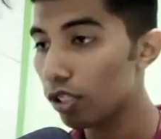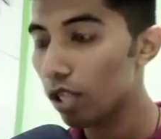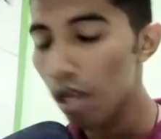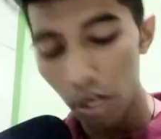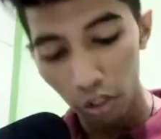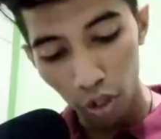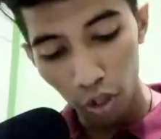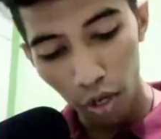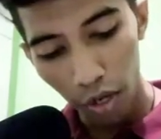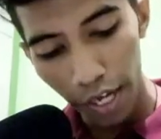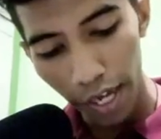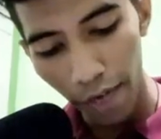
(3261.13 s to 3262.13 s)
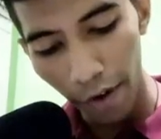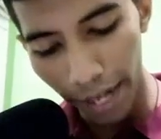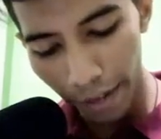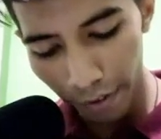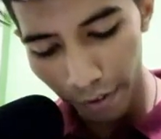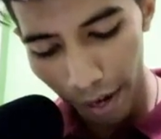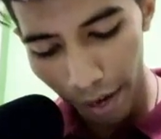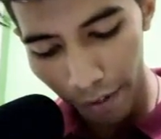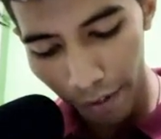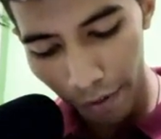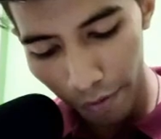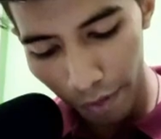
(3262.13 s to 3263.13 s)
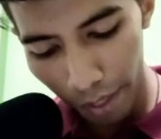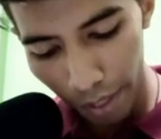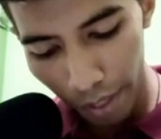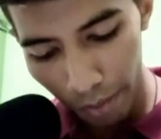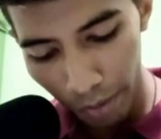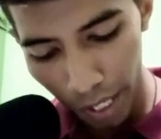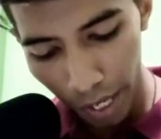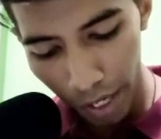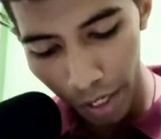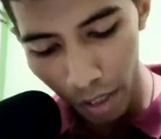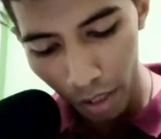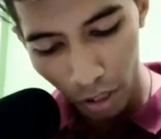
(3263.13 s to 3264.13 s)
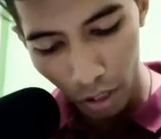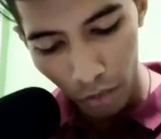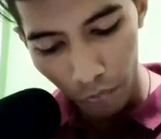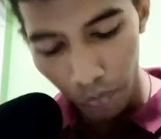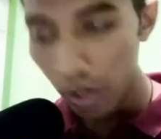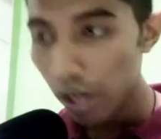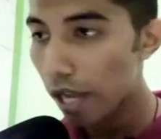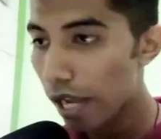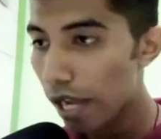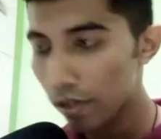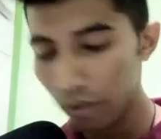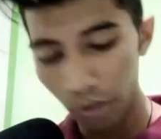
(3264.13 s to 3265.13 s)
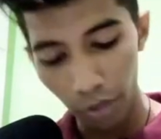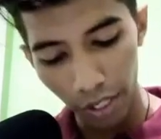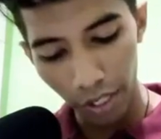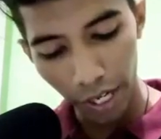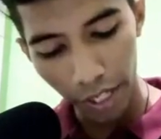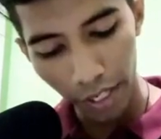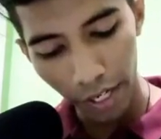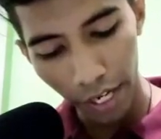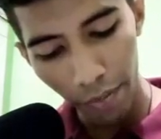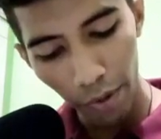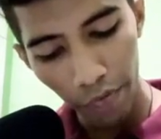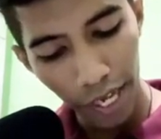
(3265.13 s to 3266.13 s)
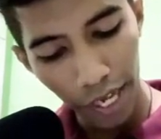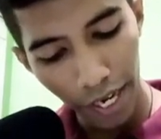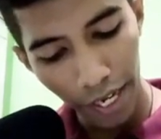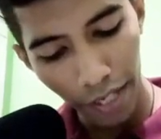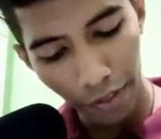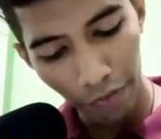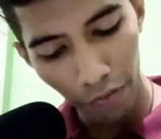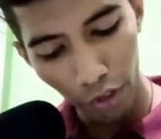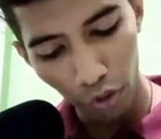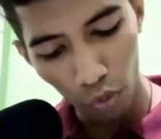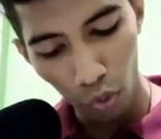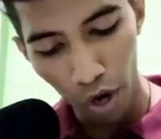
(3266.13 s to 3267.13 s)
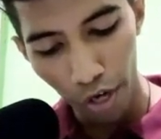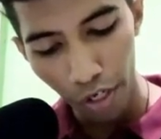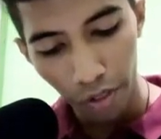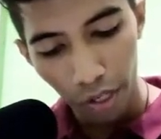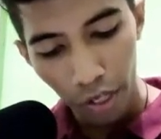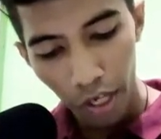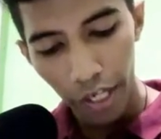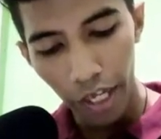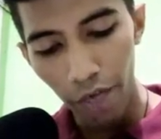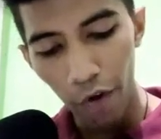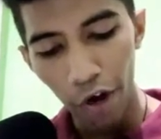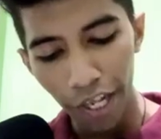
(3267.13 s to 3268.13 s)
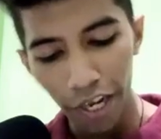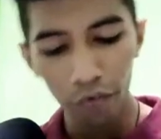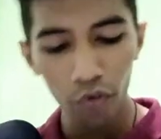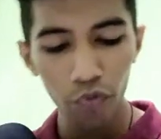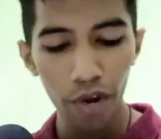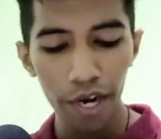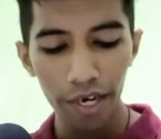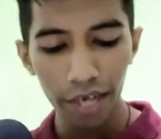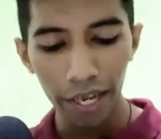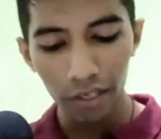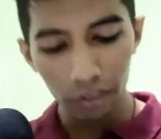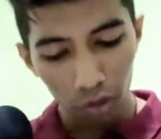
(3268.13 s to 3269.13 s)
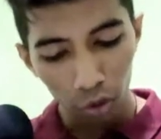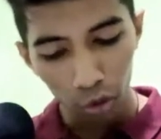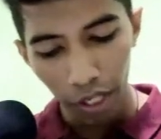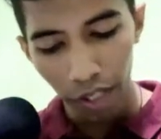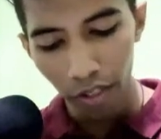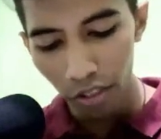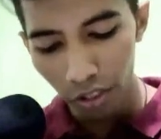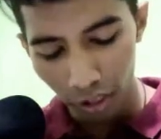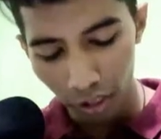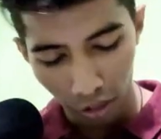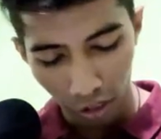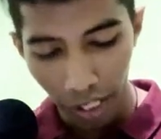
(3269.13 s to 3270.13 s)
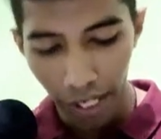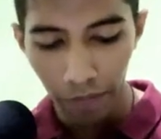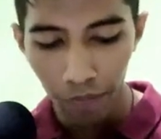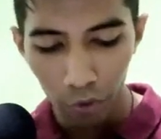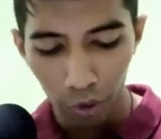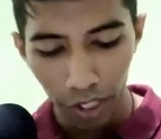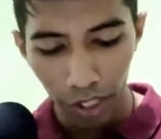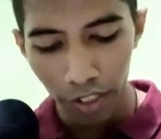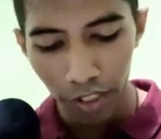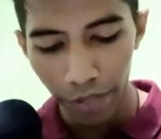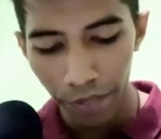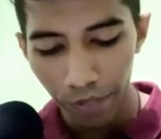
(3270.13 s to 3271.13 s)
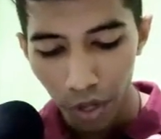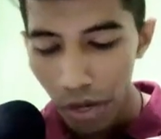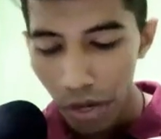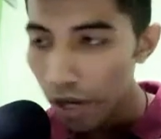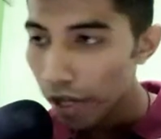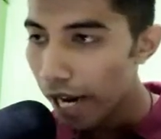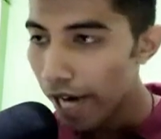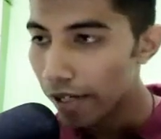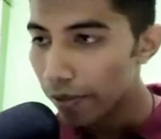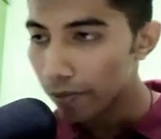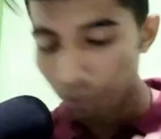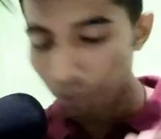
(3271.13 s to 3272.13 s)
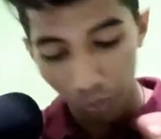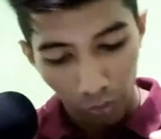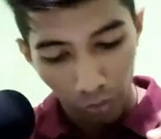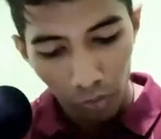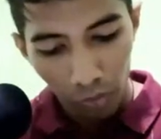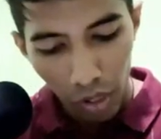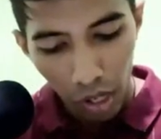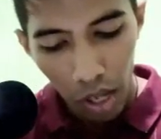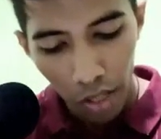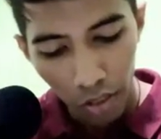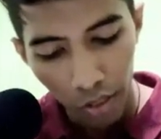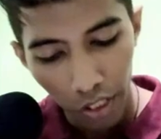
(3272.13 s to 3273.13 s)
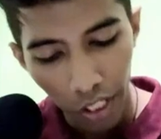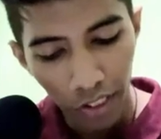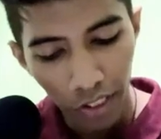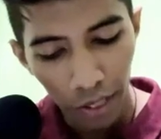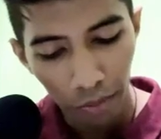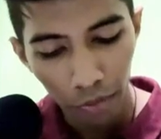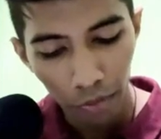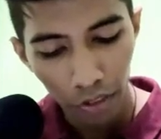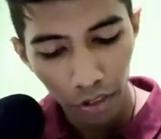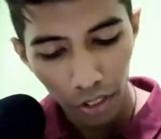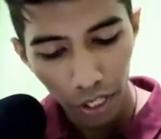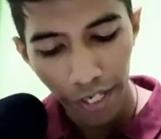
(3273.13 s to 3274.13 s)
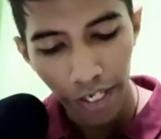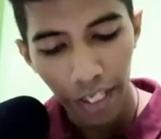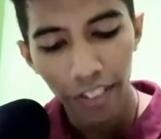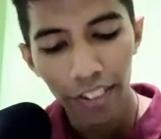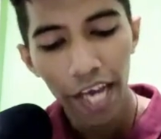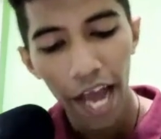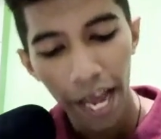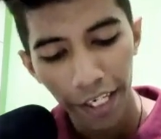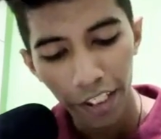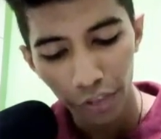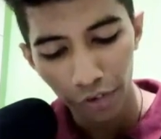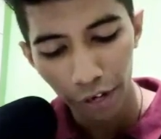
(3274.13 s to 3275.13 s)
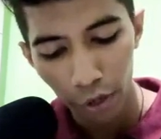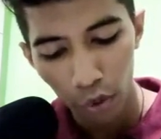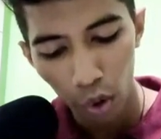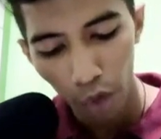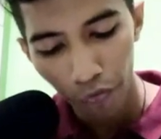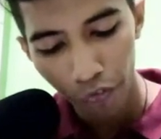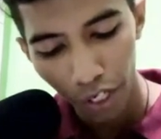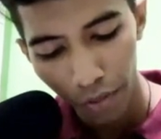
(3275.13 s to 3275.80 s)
So here what I have given one nums array, and you can take the name of the array which you want. Here what I have to find, like you can say that this nums contains the highest value of 3.